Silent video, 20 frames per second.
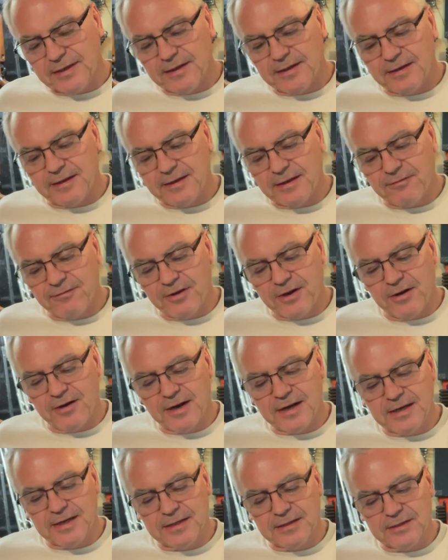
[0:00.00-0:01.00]
uh, I figured
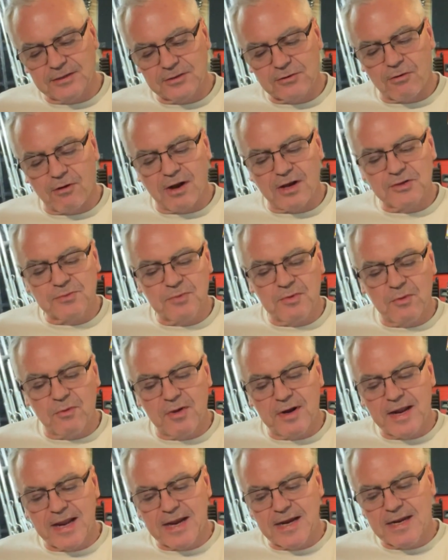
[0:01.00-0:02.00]
I'd get this Crosman
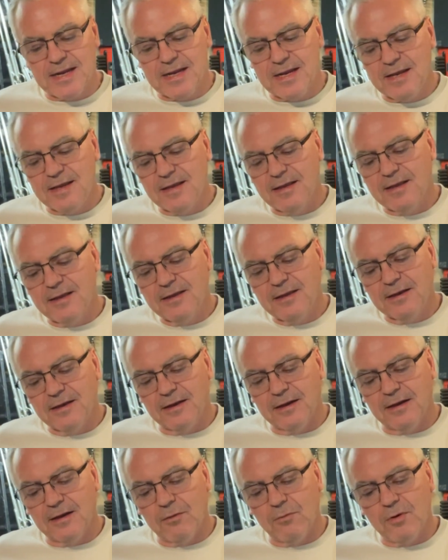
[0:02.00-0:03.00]
one eighty
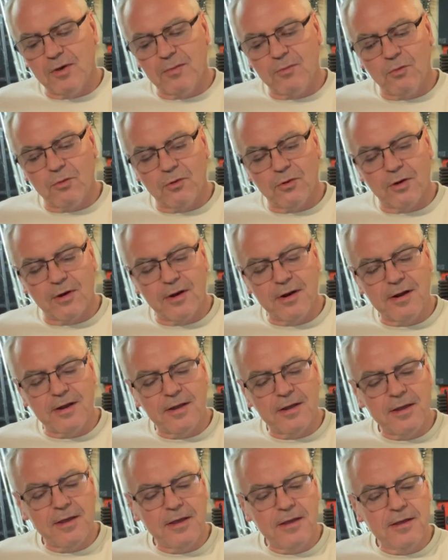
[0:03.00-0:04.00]
uh, one more
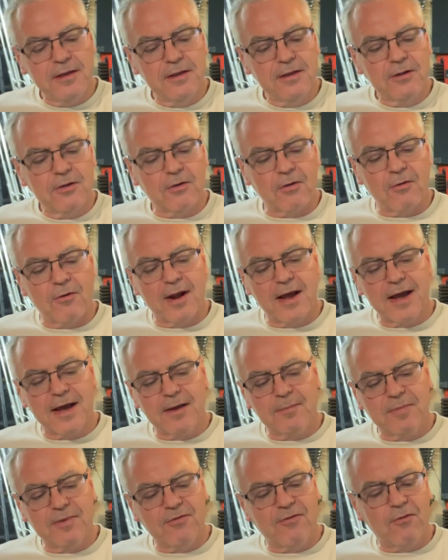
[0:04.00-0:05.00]
hurrah
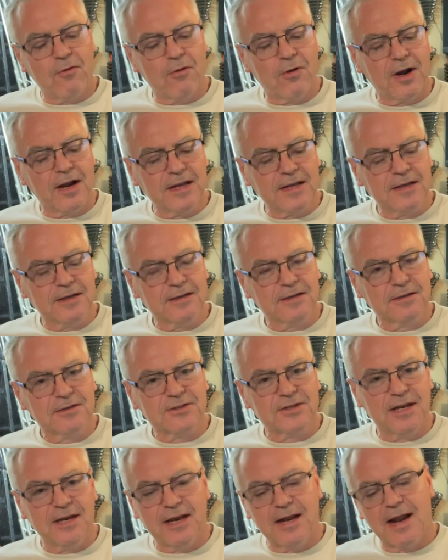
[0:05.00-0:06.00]
before I
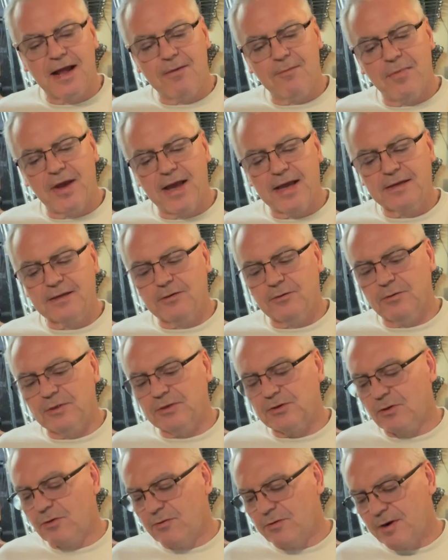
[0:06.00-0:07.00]
send it on back to its
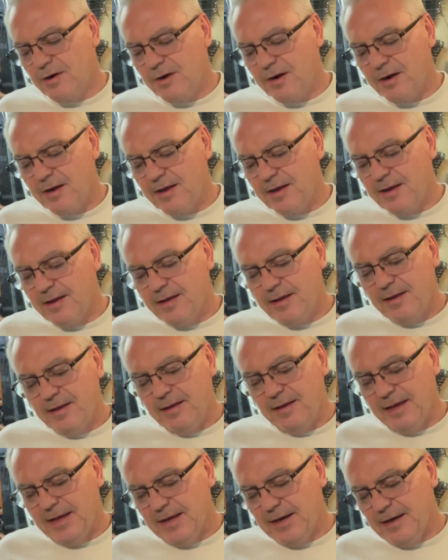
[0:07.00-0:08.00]
owner,
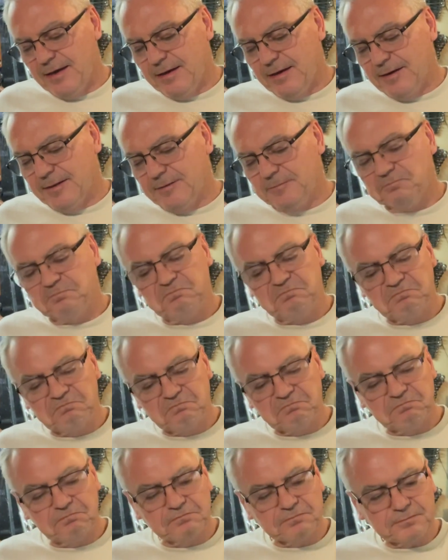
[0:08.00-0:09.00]
and uh,
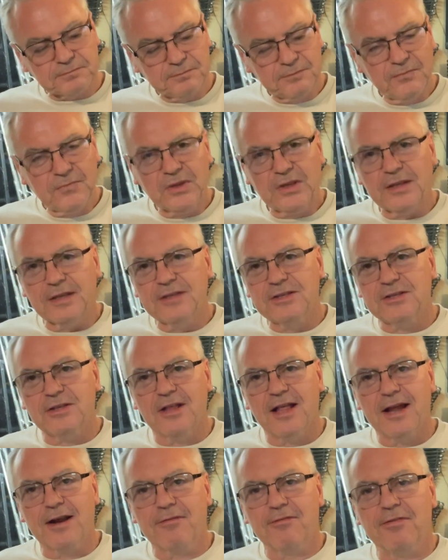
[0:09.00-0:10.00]
it's a
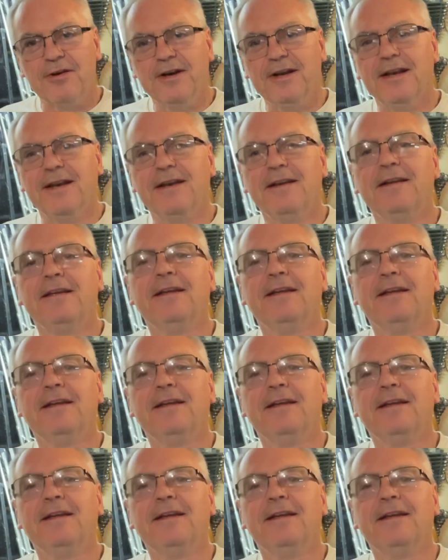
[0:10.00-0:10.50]
lot of fun.